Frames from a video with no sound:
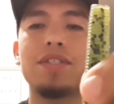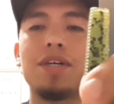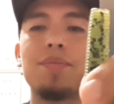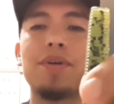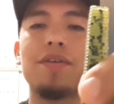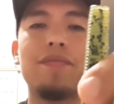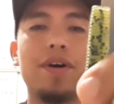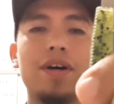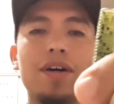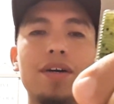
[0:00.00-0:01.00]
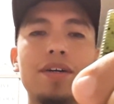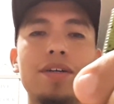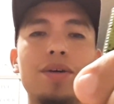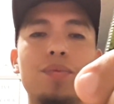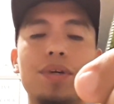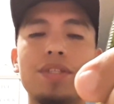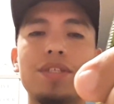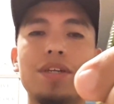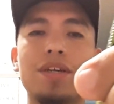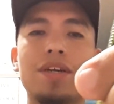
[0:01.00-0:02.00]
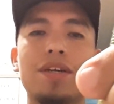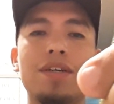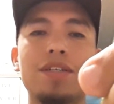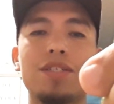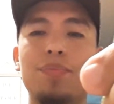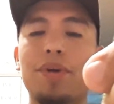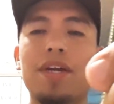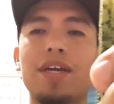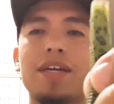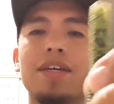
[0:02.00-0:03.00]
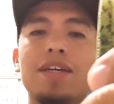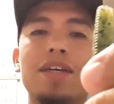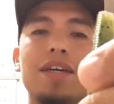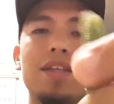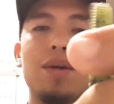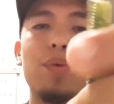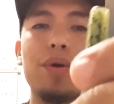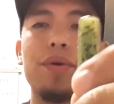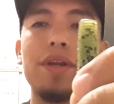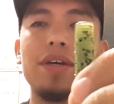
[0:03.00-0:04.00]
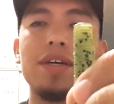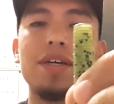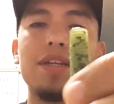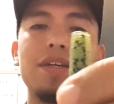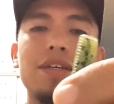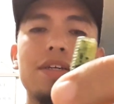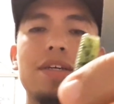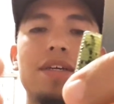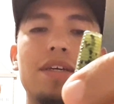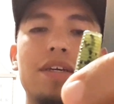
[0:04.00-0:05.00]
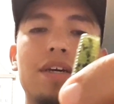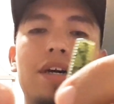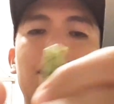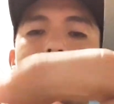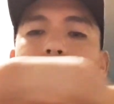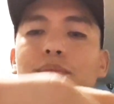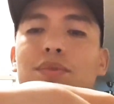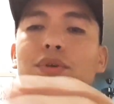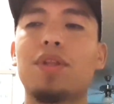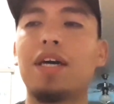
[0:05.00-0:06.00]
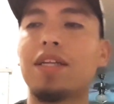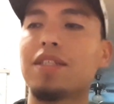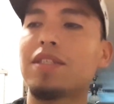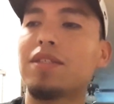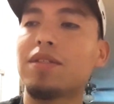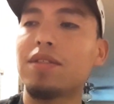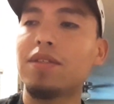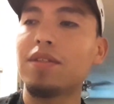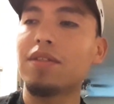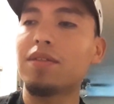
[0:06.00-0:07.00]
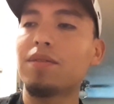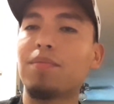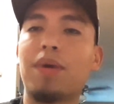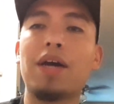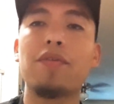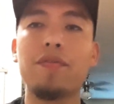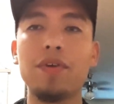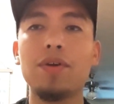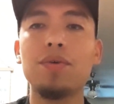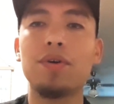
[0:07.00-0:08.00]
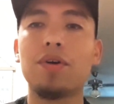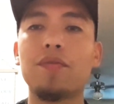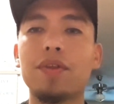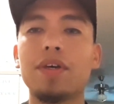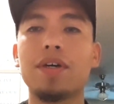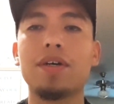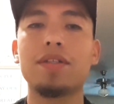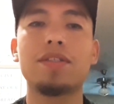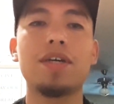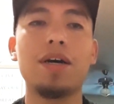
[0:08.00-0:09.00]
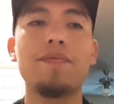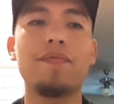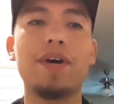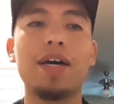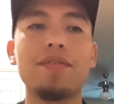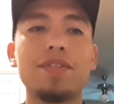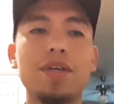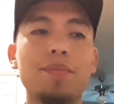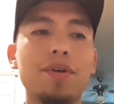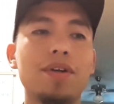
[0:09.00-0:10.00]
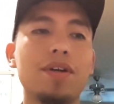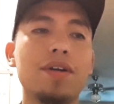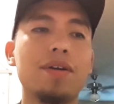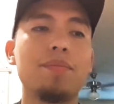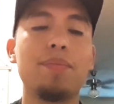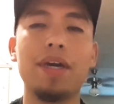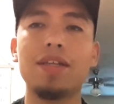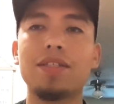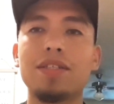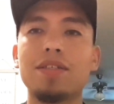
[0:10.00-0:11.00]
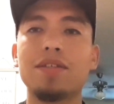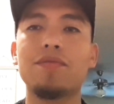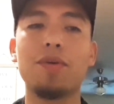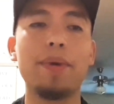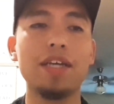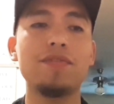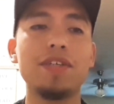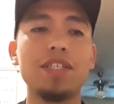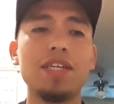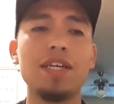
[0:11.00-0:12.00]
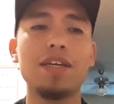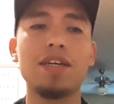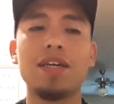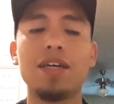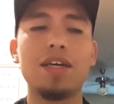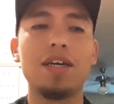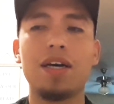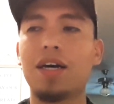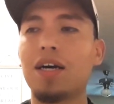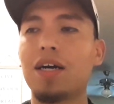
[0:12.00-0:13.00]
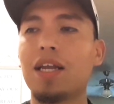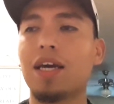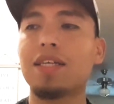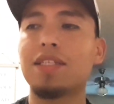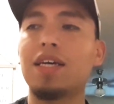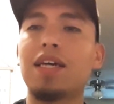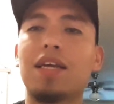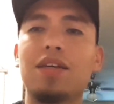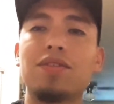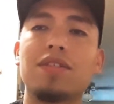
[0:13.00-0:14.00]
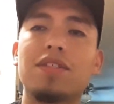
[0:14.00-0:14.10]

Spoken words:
summer, fall, winter, spring. They work really good. So that's my review over the top 5 summer baits for bass fishing. Like I said, I use the